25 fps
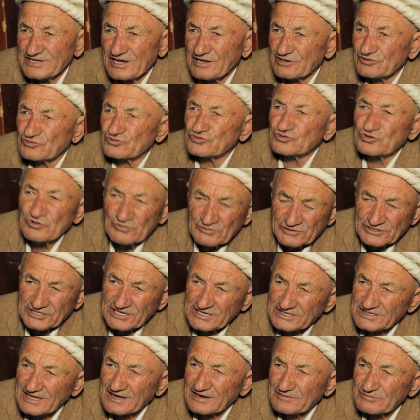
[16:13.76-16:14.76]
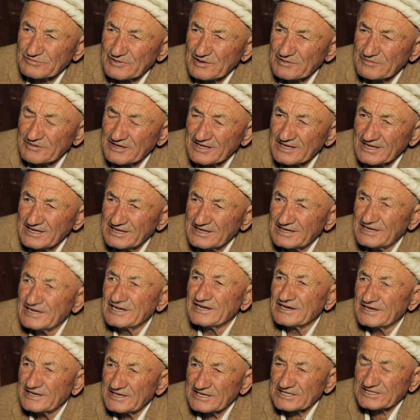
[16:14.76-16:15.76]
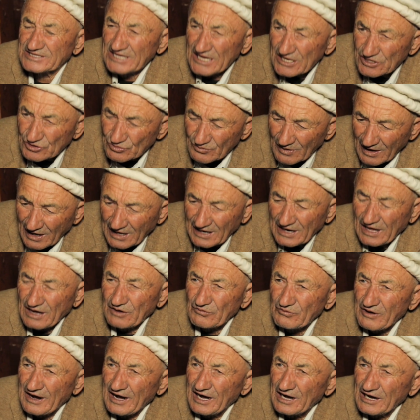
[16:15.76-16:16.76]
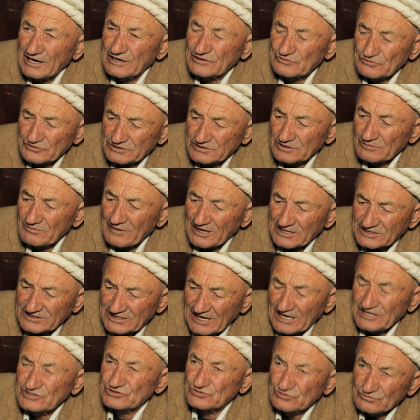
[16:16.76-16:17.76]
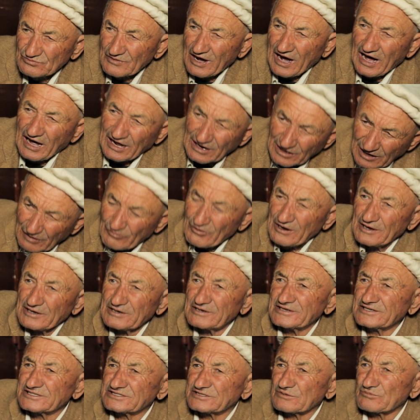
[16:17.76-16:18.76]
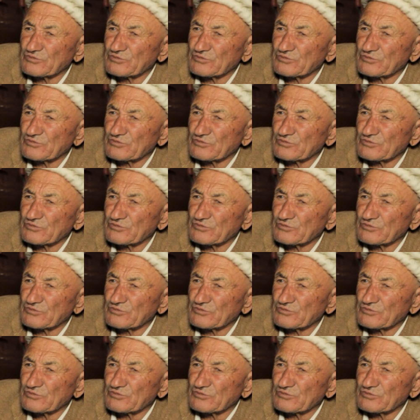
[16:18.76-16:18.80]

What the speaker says: No, cheese is something else. And this is butter. Taste it, and you will understand.